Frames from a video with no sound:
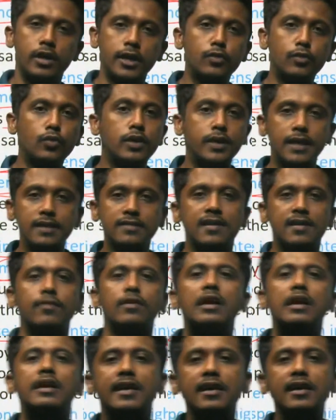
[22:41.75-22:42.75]
would take
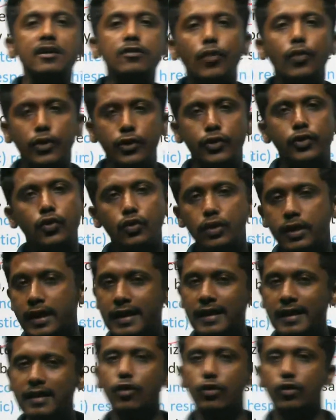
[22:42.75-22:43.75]
several days for you to
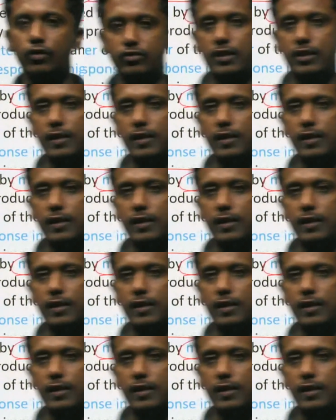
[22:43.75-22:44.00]
heal yourself.